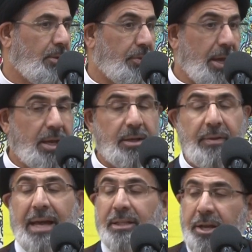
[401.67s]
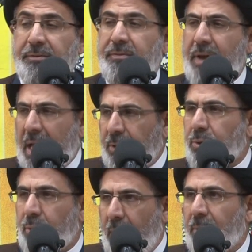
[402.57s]
then that gives value
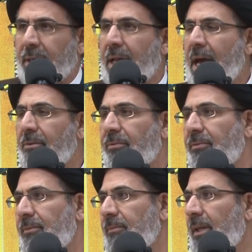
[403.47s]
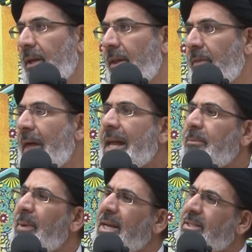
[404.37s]
to our life.
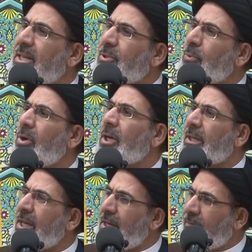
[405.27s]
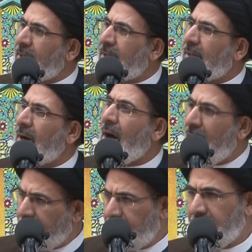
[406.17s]
That makes us work even
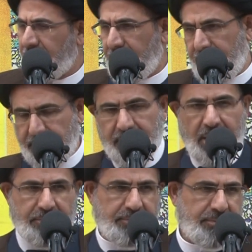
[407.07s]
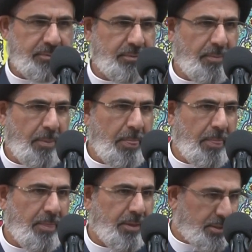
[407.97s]
harder in this life.
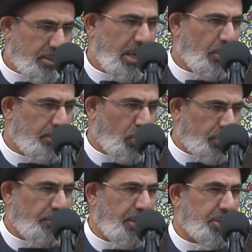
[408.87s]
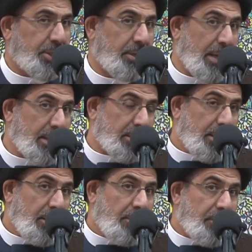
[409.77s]
This is our motivation that
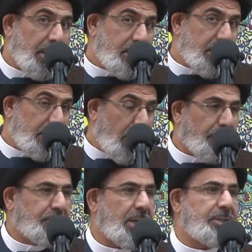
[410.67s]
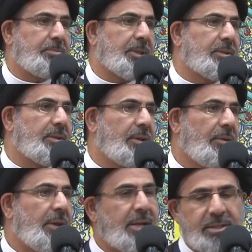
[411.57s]
there is a day of judgment.
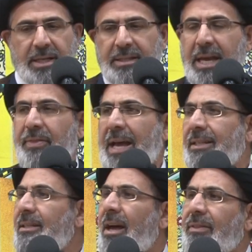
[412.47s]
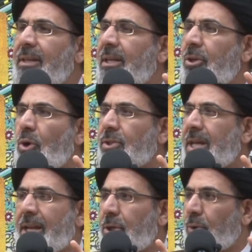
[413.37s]
There is a day that nothing goes
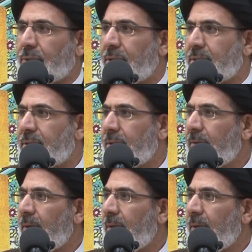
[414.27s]
unnoticed,